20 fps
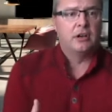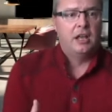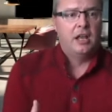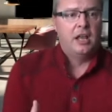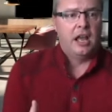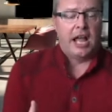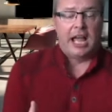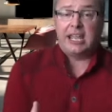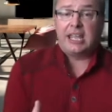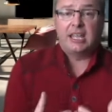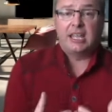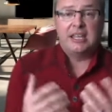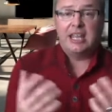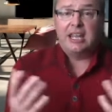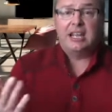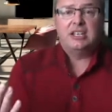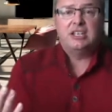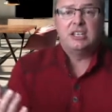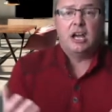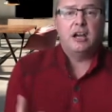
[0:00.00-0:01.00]
I could get it
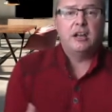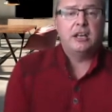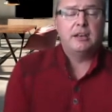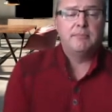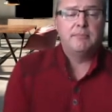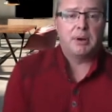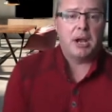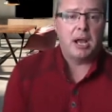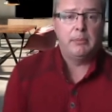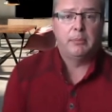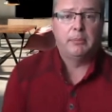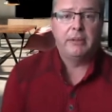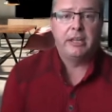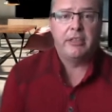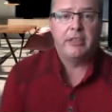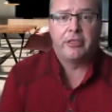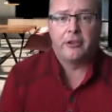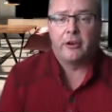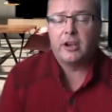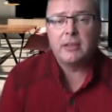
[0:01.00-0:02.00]
done in probably
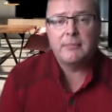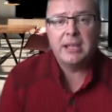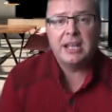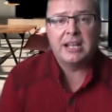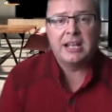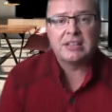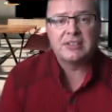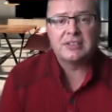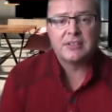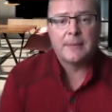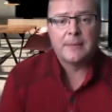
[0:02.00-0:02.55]
30 minutes.